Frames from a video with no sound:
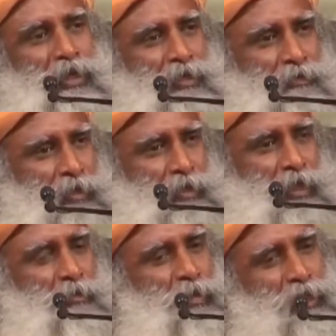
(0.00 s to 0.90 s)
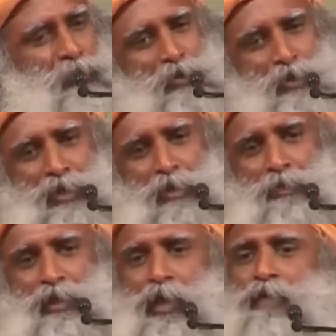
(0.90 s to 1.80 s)
believing that by doing
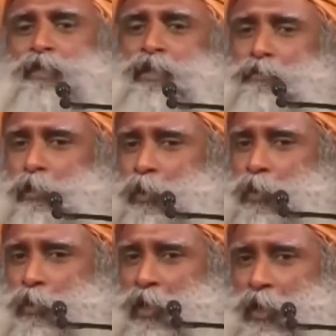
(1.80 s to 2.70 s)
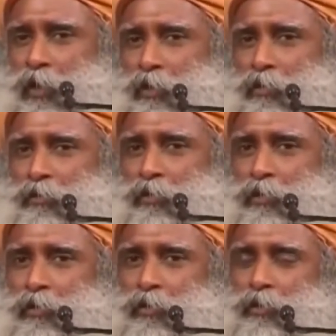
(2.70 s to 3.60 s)
something everything will be okay.
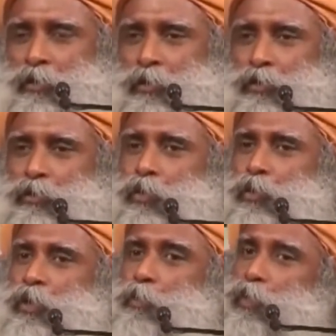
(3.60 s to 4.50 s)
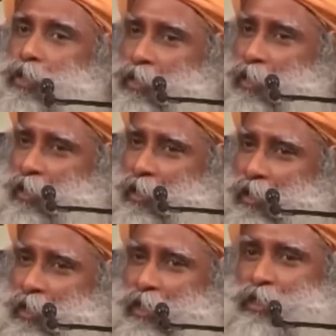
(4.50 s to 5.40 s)
Though
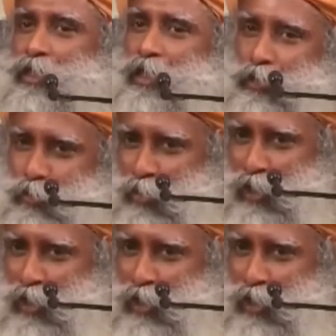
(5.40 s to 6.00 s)
repeatedly it has let you